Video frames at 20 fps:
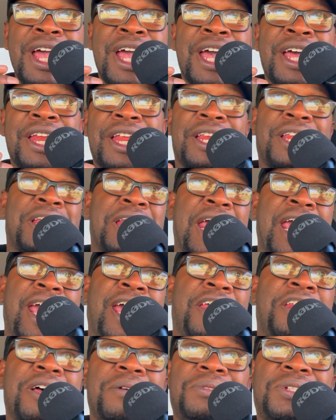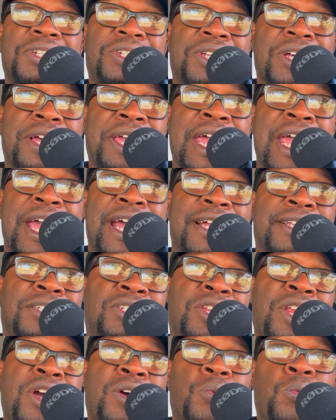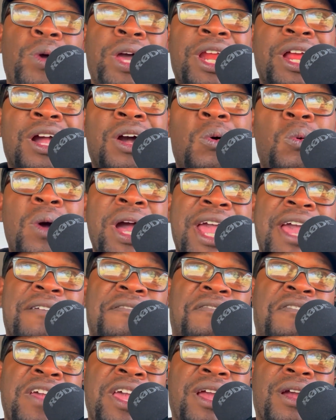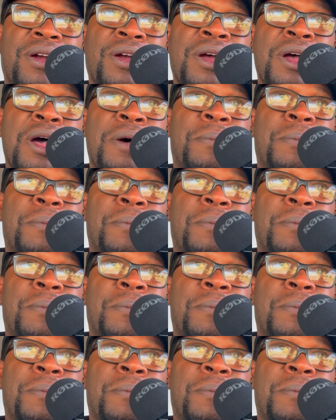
and then they end up just, again, still running away in fear.